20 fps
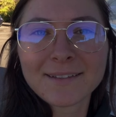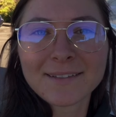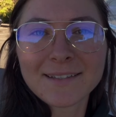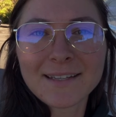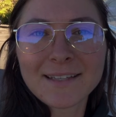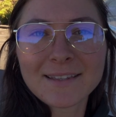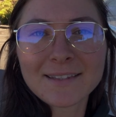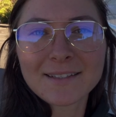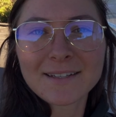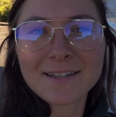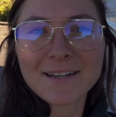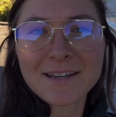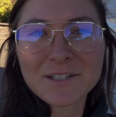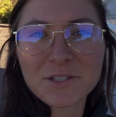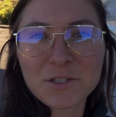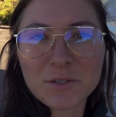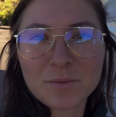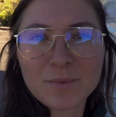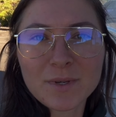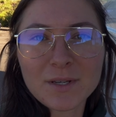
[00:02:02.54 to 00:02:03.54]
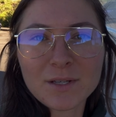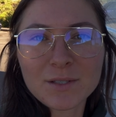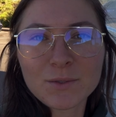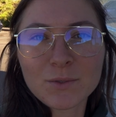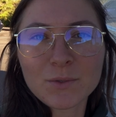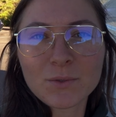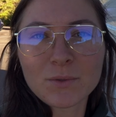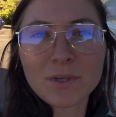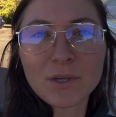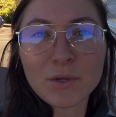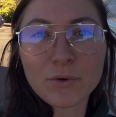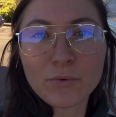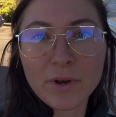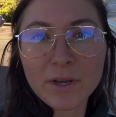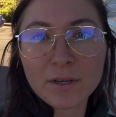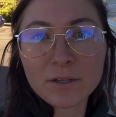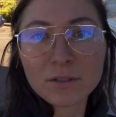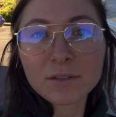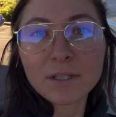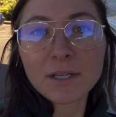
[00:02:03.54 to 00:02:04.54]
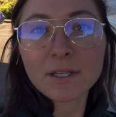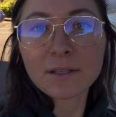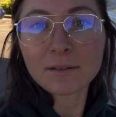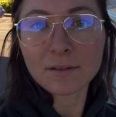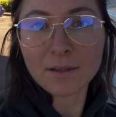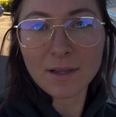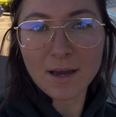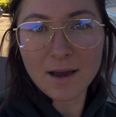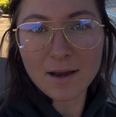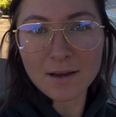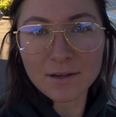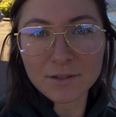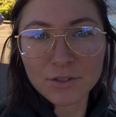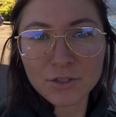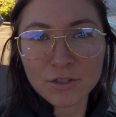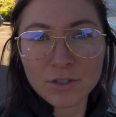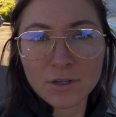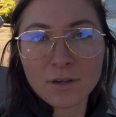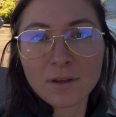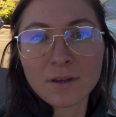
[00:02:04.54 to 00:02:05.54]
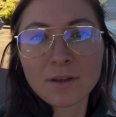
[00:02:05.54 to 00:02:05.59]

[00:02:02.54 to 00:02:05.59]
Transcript: Nathan and I just made it to the Crater Lake Lodge.